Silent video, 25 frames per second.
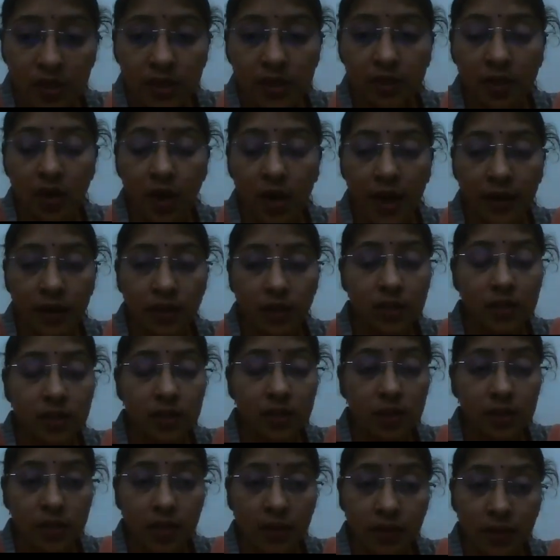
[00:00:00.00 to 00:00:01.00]

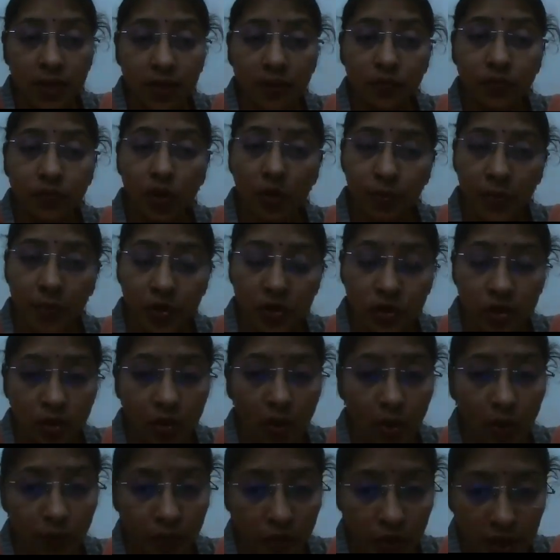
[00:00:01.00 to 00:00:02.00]
This resulting
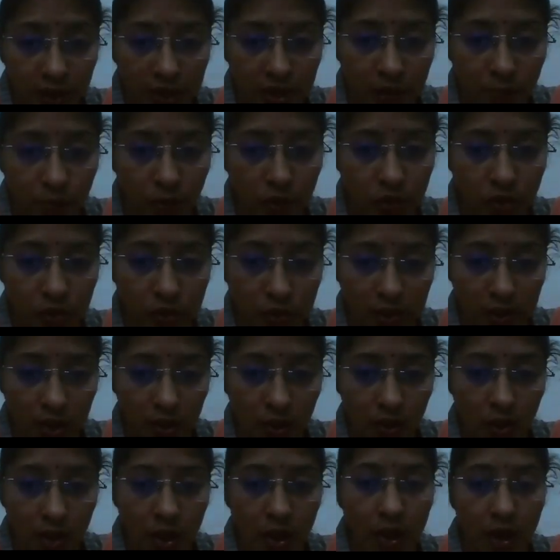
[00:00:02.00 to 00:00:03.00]
formation of the
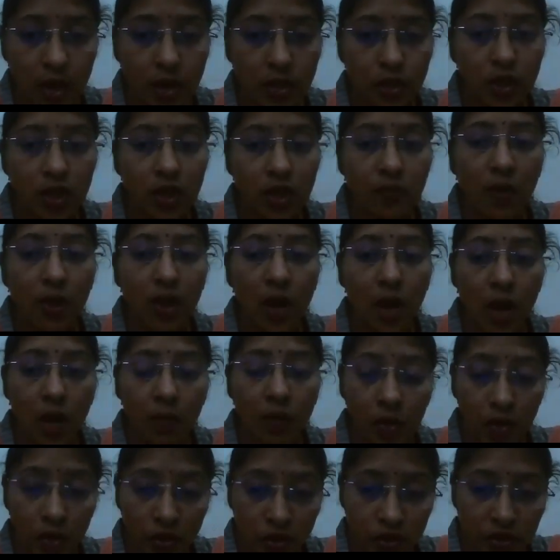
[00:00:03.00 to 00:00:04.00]
hematocele. Tubal
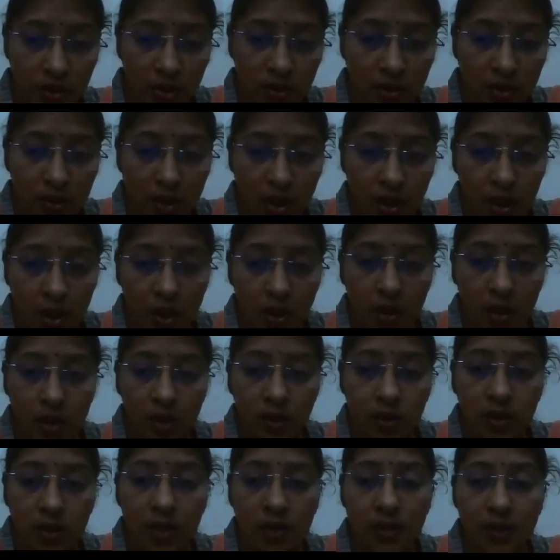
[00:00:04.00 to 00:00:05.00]
aversion.
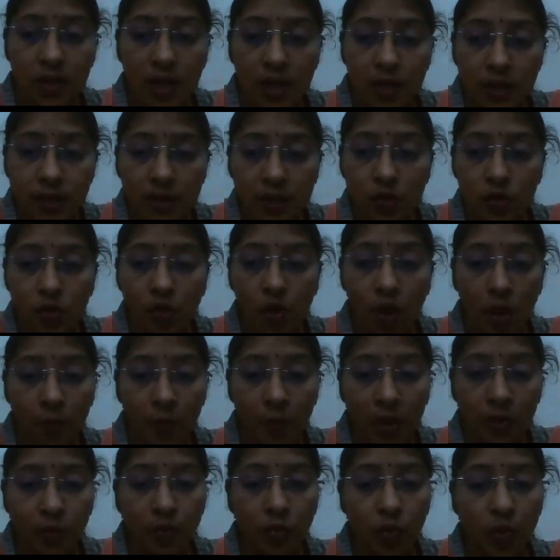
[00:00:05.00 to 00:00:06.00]
This is
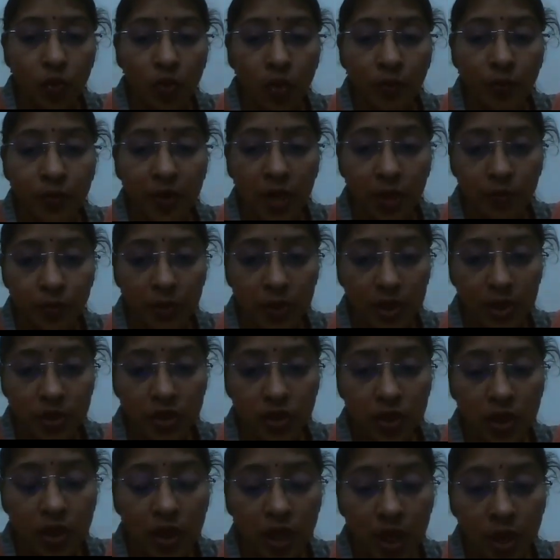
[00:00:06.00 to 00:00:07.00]
common mode of
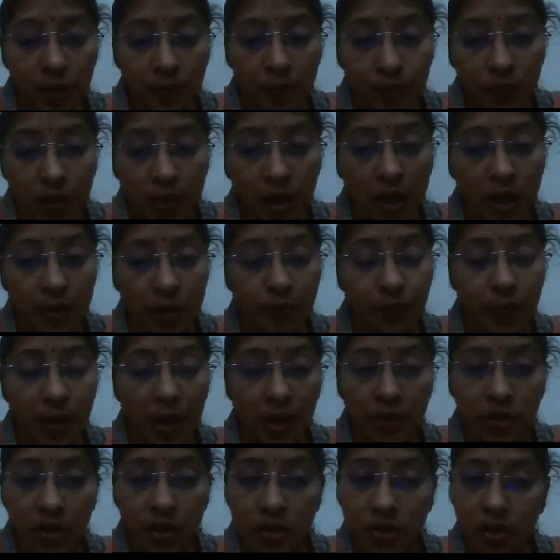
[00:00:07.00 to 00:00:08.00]
termination if the
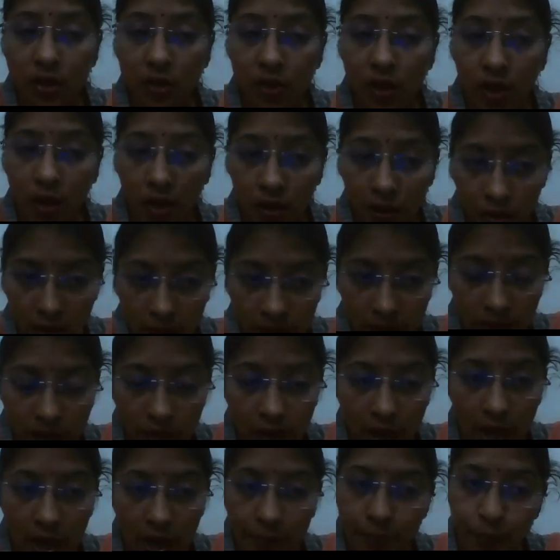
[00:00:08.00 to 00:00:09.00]
implantation occur
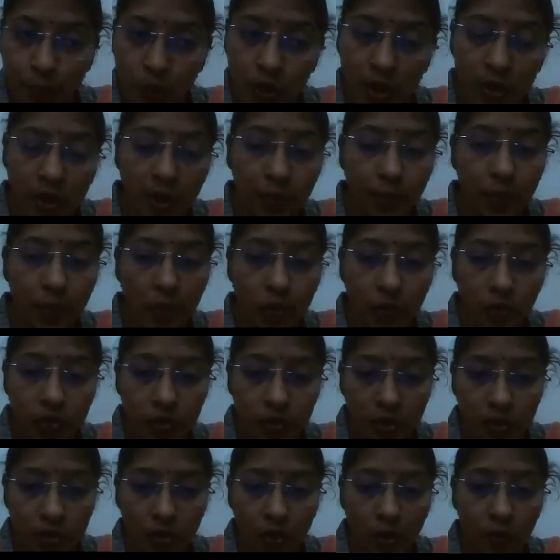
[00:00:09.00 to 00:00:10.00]
in ampullary
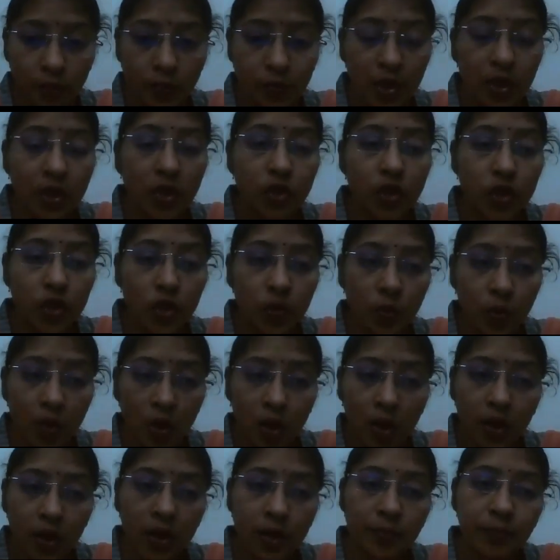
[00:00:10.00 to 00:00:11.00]
portion of the tube
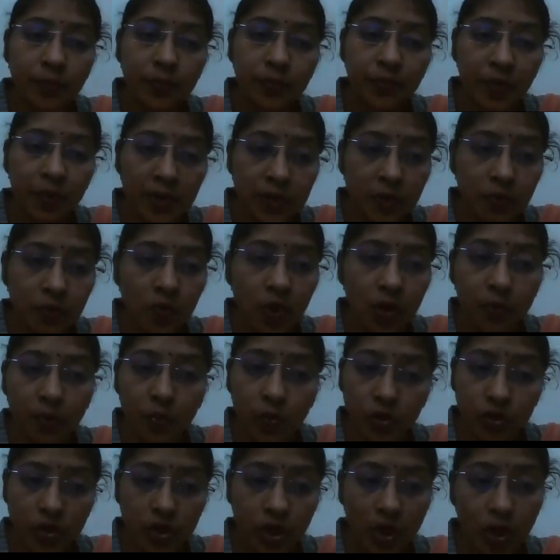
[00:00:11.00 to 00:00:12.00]
or
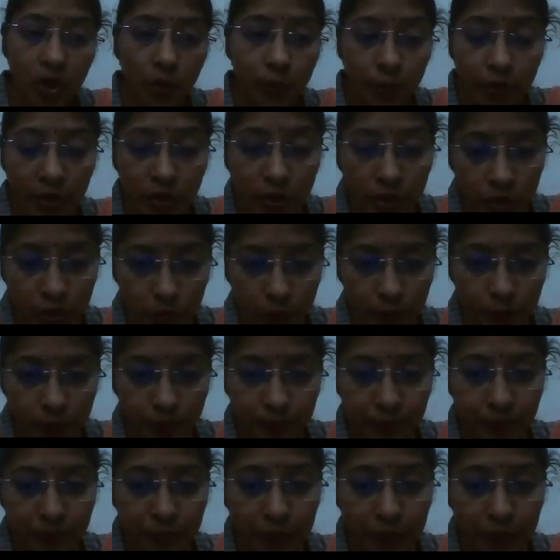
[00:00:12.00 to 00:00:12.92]
fundibular portion of the tube.